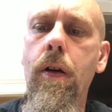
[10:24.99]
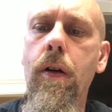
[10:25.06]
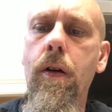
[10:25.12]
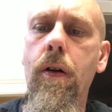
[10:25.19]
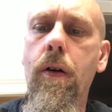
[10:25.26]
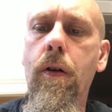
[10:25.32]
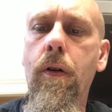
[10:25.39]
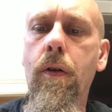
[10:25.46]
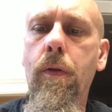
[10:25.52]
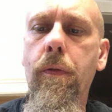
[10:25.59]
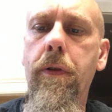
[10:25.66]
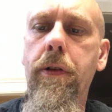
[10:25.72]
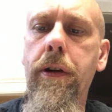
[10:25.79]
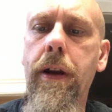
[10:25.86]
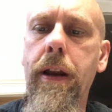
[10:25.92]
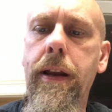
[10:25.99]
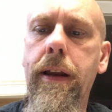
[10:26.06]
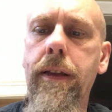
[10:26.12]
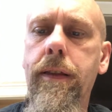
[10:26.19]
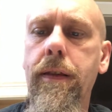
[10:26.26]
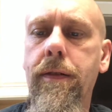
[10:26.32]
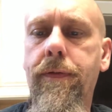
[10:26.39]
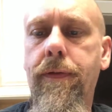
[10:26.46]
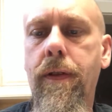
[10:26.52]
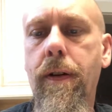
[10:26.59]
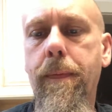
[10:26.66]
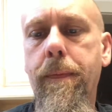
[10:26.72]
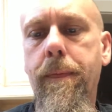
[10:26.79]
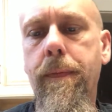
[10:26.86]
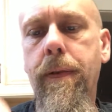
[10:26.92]
oh, where did I get this
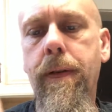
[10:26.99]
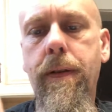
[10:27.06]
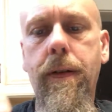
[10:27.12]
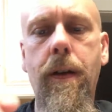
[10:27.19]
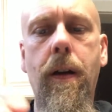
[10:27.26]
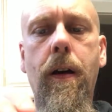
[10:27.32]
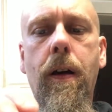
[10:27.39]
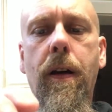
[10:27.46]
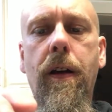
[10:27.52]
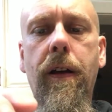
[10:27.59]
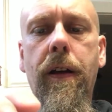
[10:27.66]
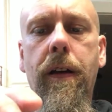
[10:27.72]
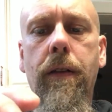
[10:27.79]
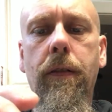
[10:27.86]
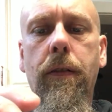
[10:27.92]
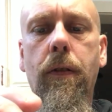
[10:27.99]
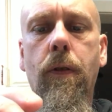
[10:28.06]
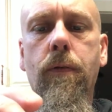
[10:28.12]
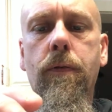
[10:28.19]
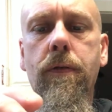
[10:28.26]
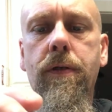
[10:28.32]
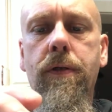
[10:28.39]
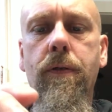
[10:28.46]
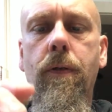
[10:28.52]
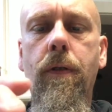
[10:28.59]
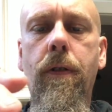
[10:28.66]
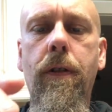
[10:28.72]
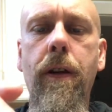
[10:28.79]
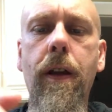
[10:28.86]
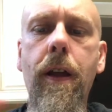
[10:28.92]
from? In a local
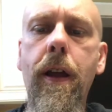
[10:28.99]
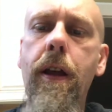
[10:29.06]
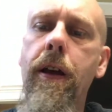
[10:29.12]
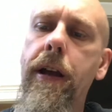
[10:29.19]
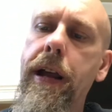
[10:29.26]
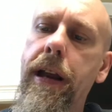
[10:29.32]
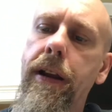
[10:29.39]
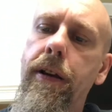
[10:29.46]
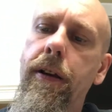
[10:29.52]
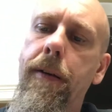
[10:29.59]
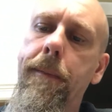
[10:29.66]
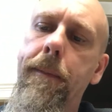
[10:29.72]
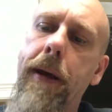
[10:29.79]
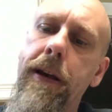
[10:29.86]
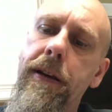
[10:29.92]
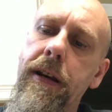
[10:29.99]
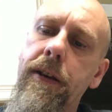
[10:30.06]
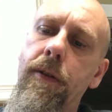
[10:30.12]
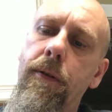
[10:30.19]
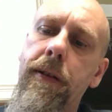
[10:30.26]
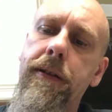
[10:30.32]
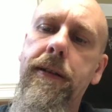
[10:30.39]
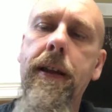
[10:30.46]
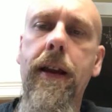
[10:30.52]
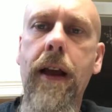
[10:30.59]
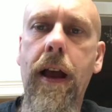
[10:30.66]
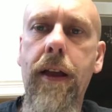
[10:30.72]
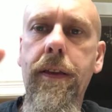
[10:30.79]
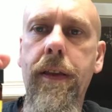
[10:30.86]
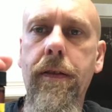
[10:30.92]
store. And I did notice that
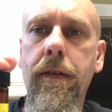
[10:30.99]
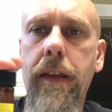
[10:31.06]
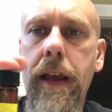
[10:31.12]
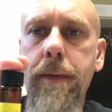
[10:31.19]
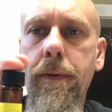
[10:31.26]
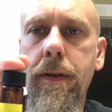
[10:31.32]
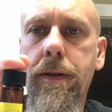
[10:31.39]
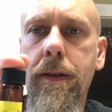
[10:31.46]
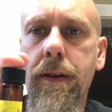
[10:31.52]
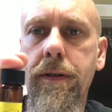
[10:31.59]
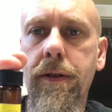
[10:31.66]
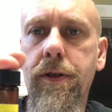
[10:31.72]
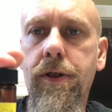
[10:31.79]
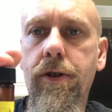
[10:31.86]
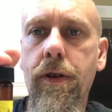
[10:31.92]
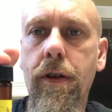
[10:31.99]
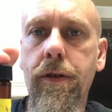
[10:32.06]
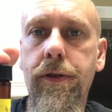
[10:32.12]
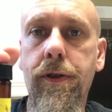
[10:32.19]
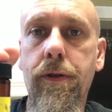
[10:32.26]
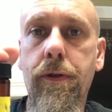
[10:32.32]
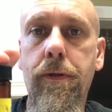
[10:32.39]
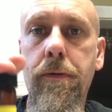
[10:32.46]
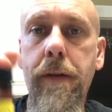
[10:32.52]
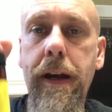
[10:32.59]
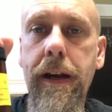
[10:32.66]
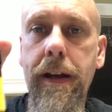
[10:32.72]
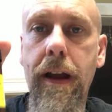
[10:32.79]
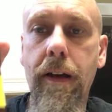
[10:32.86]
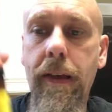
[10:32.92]
on the label it says Azure
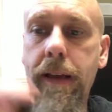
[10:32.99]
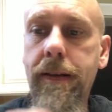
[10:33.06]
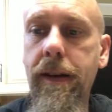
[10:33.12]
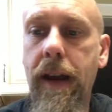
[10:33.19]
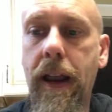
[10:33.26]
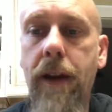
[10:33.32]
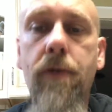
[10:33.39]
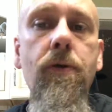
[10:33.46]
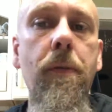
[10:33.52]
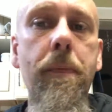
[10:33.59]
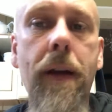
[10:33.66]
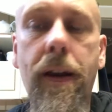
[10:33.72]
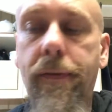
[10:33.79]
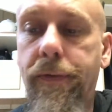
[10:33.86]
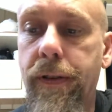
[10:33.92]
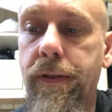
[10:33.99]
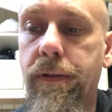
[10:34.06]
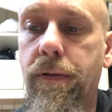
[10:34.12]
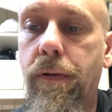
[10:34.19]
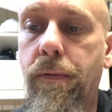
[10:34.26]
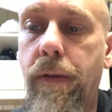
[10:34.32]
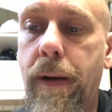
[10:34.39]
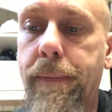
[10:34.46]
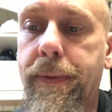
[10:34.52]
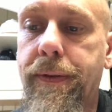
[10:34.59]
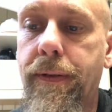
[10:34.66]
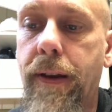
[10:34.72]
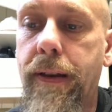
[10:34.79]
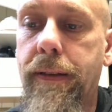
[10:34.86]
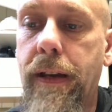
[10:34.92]
Green. Now that's an actual metaphysical
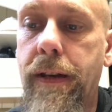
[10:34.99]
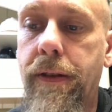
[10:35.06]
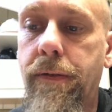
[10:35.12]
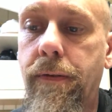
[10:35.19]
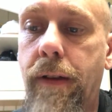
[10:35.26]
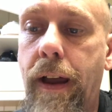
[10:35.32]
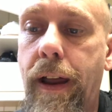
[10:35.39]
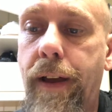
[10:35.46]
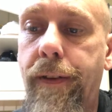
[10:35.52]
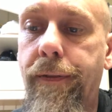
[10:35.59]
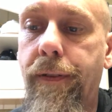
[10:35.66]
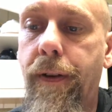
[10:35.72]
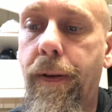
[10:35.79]
website. They do have